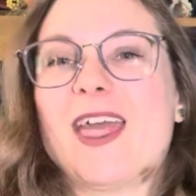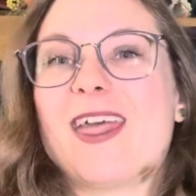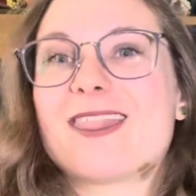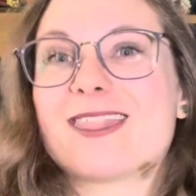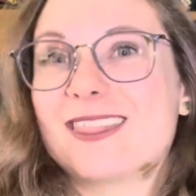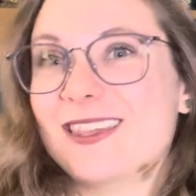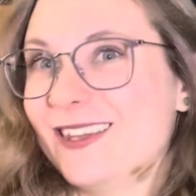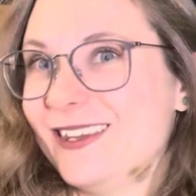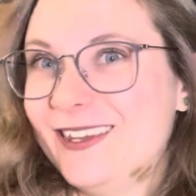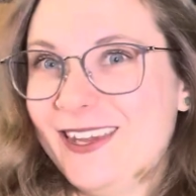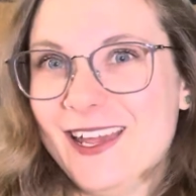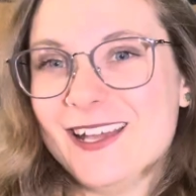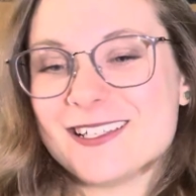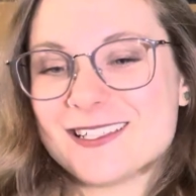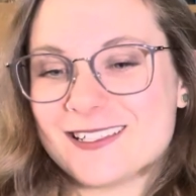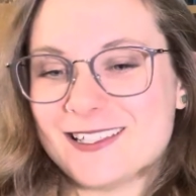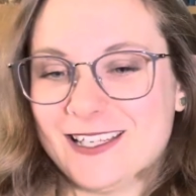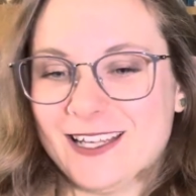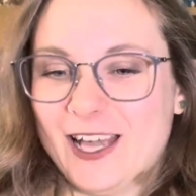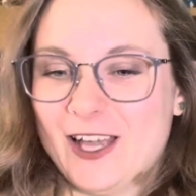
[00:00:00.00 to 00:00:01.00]
The next
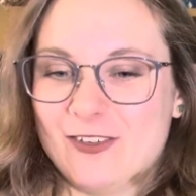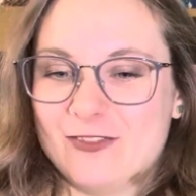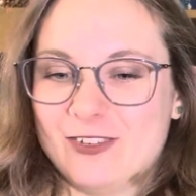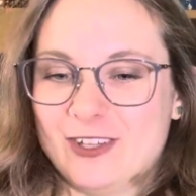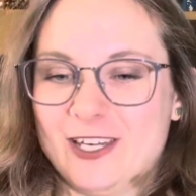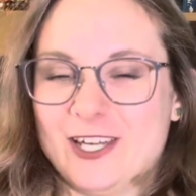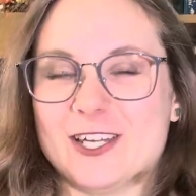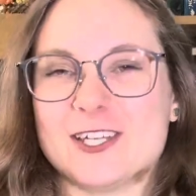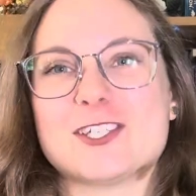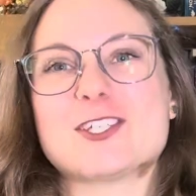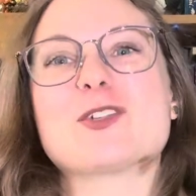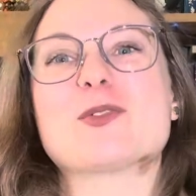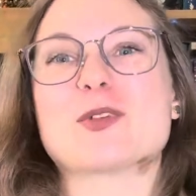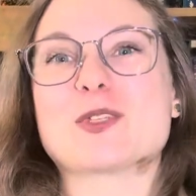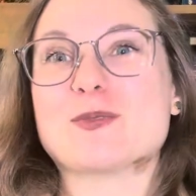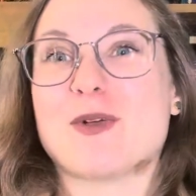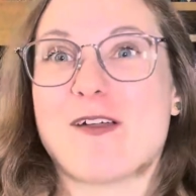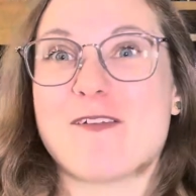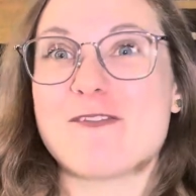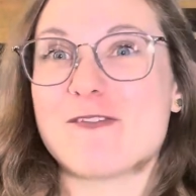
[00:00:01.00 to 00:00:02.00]
thing I finished was
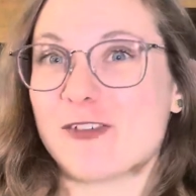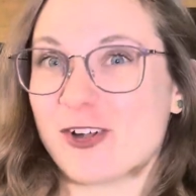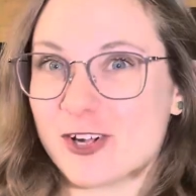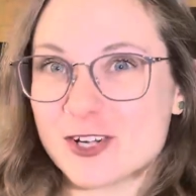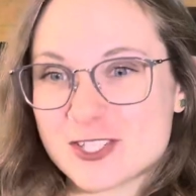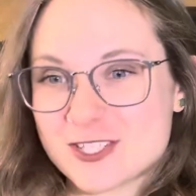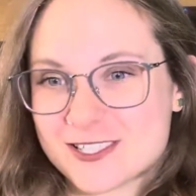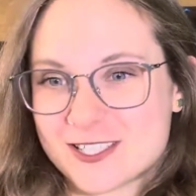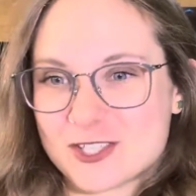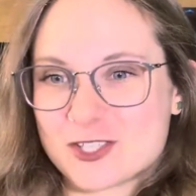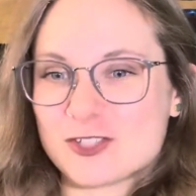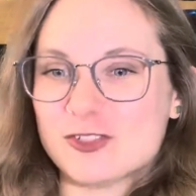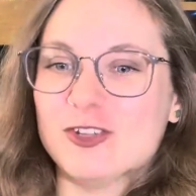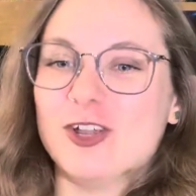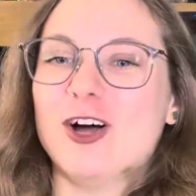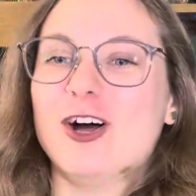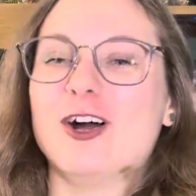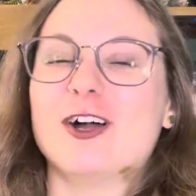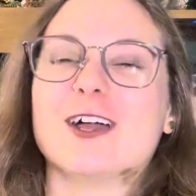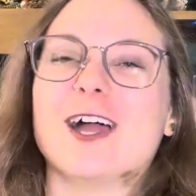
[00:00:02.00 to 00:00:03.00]
my first stitch
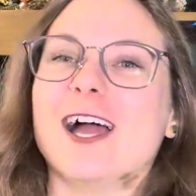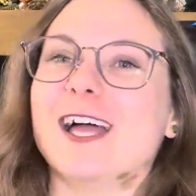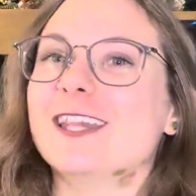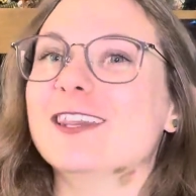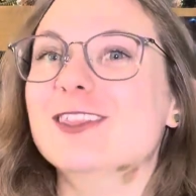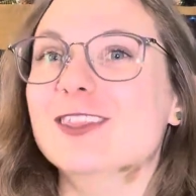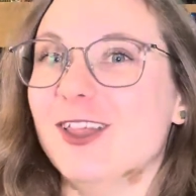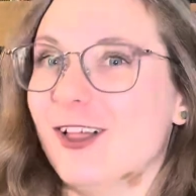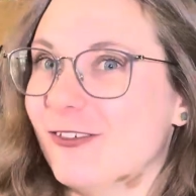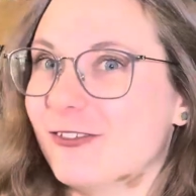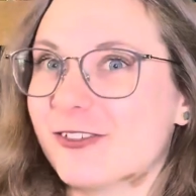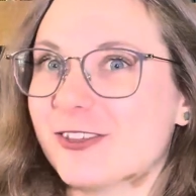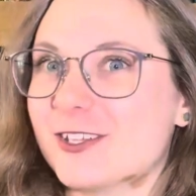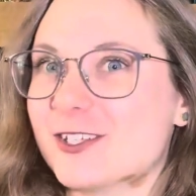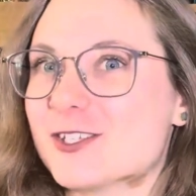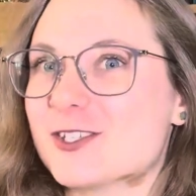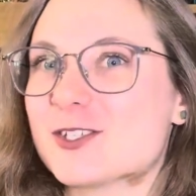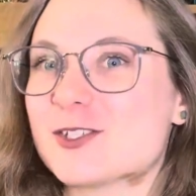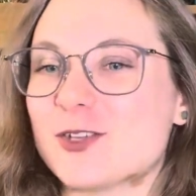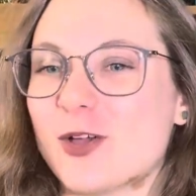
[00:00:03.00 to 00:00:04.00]
along. I love
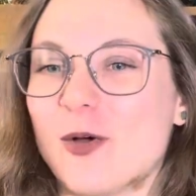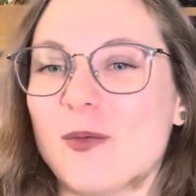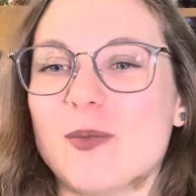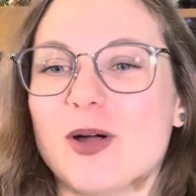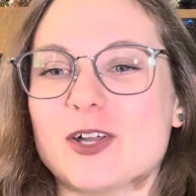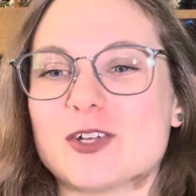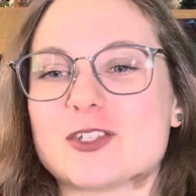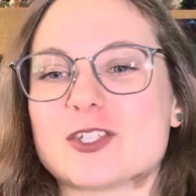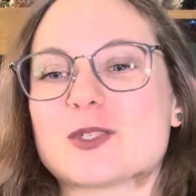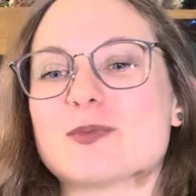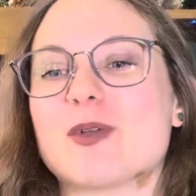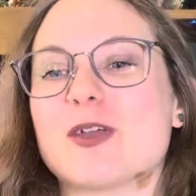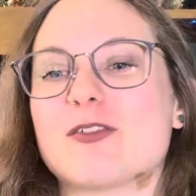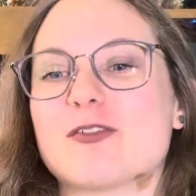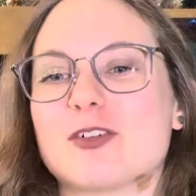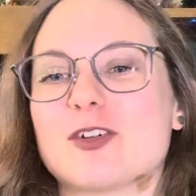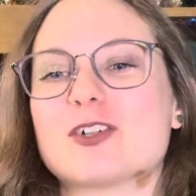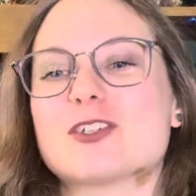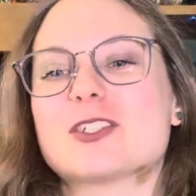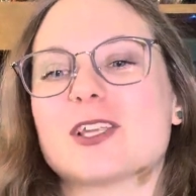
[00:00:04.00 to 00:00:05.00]
this so much. This is my
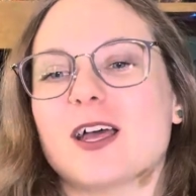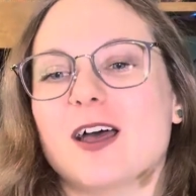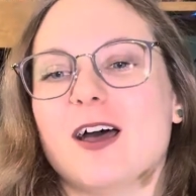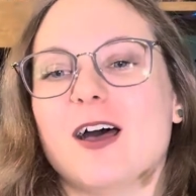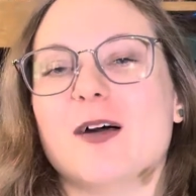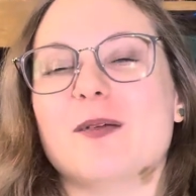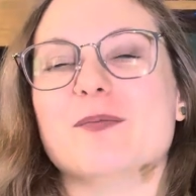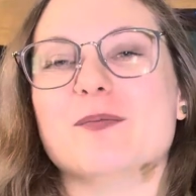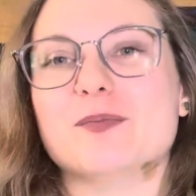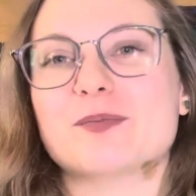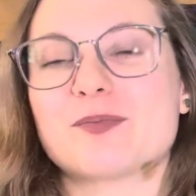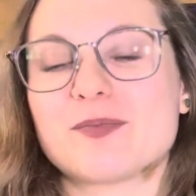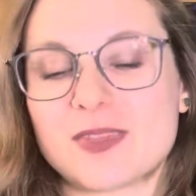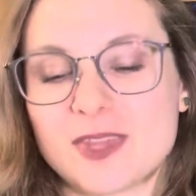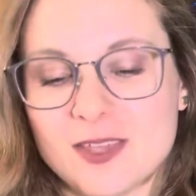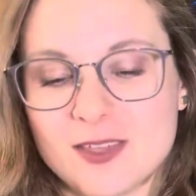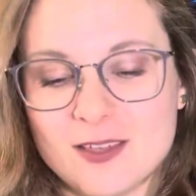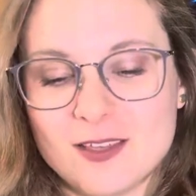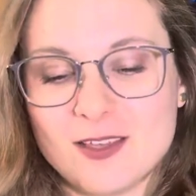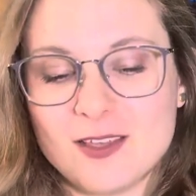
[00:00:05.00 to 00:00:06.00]
first,
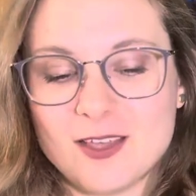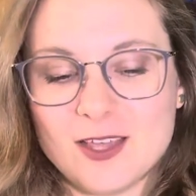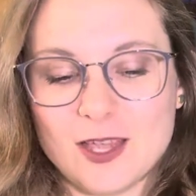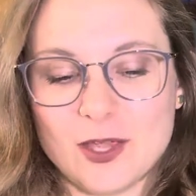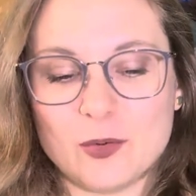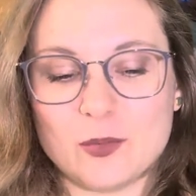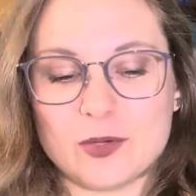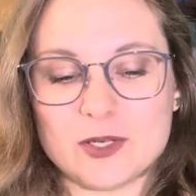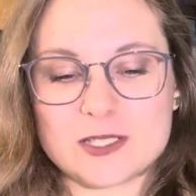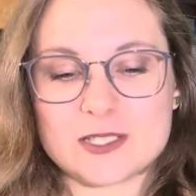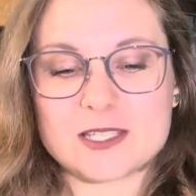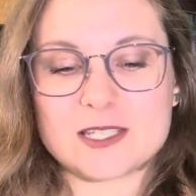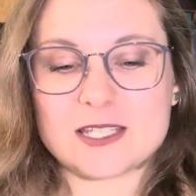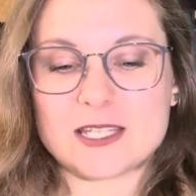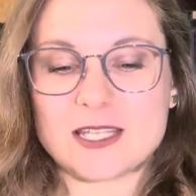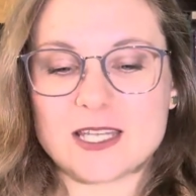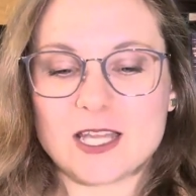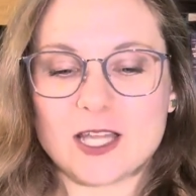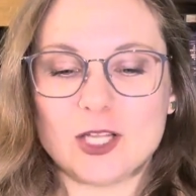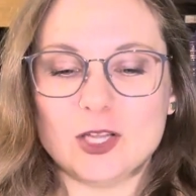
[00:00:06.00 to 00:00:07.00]
it was
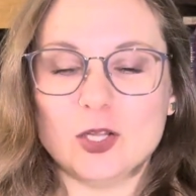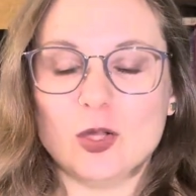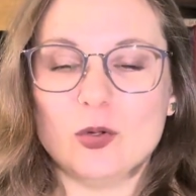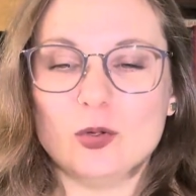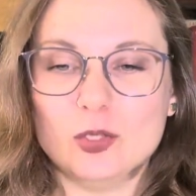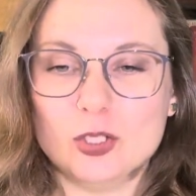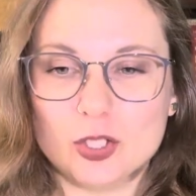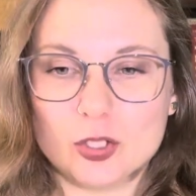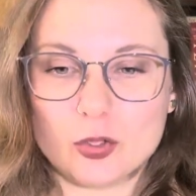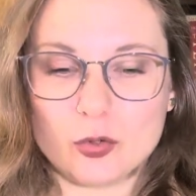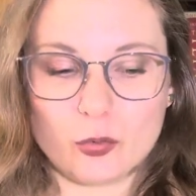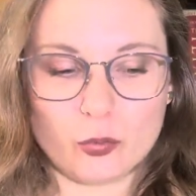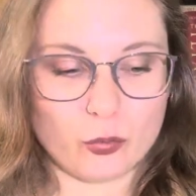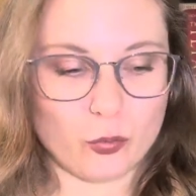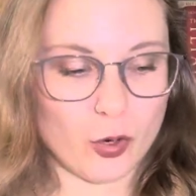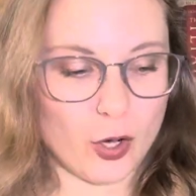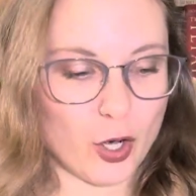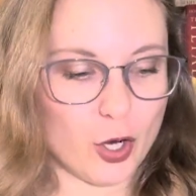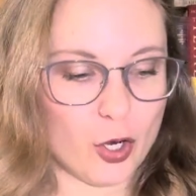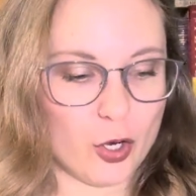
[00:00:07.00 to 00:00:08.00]
the Lola
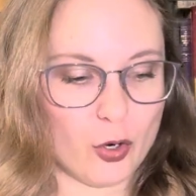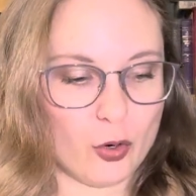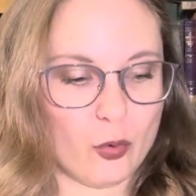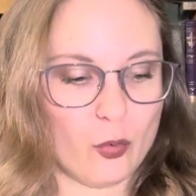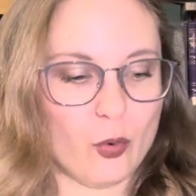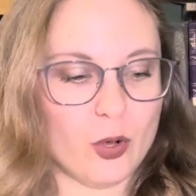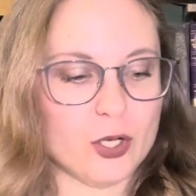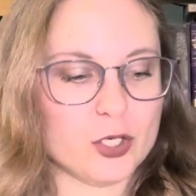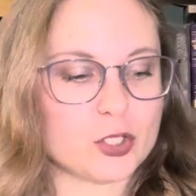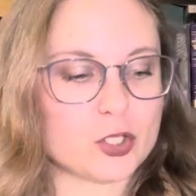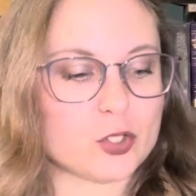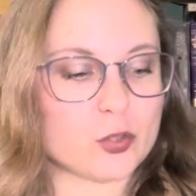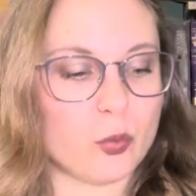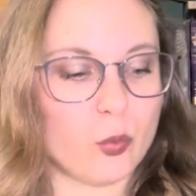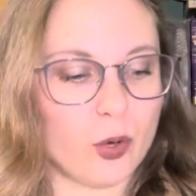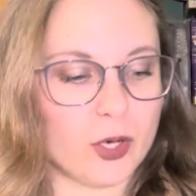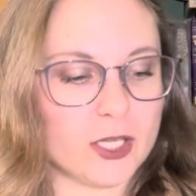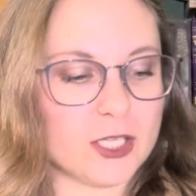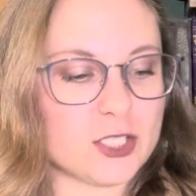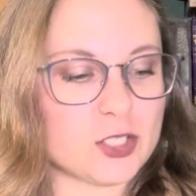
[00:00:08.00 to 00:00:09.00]
Crow
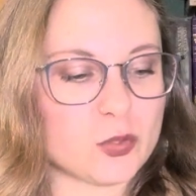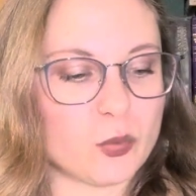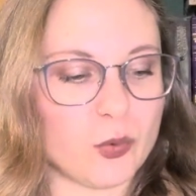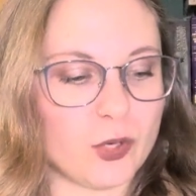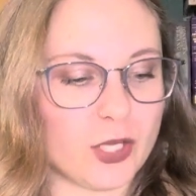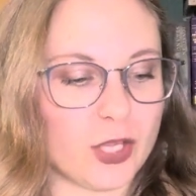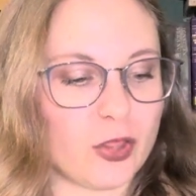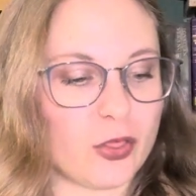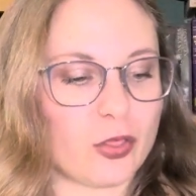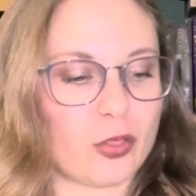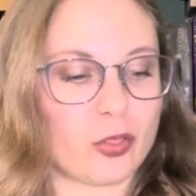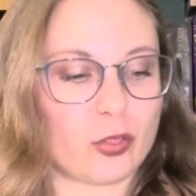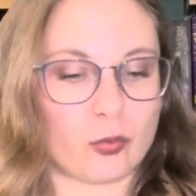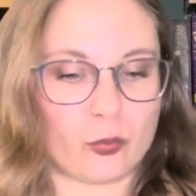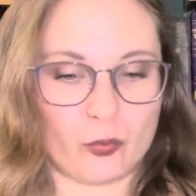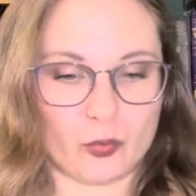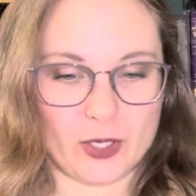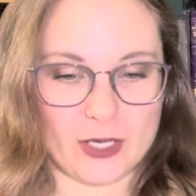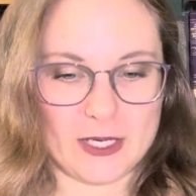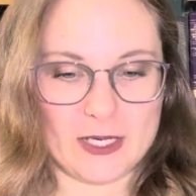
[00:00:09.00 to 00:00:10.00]

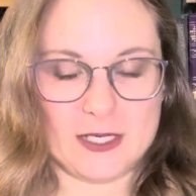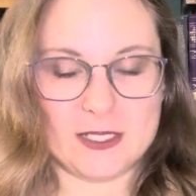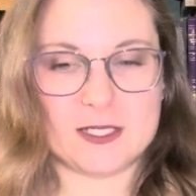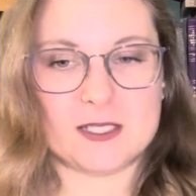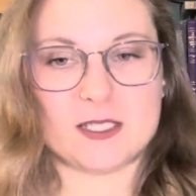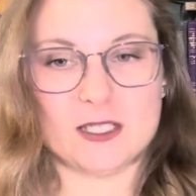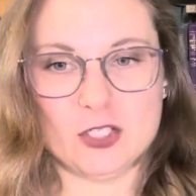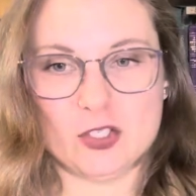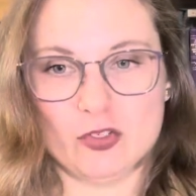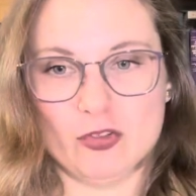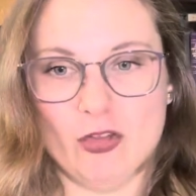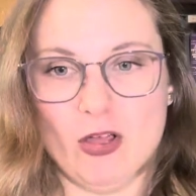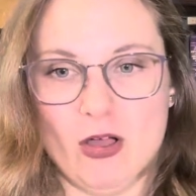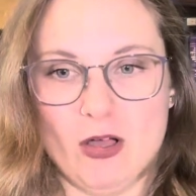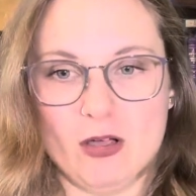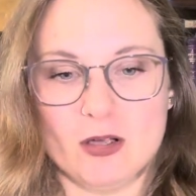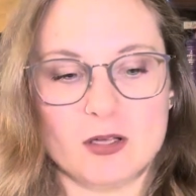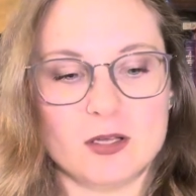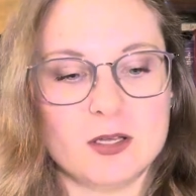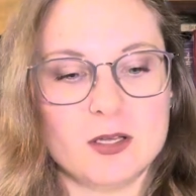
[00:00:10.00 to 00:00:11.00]
2023 stitch
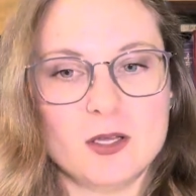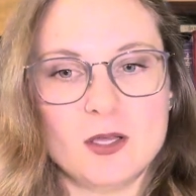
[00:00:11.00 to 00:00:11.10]
along.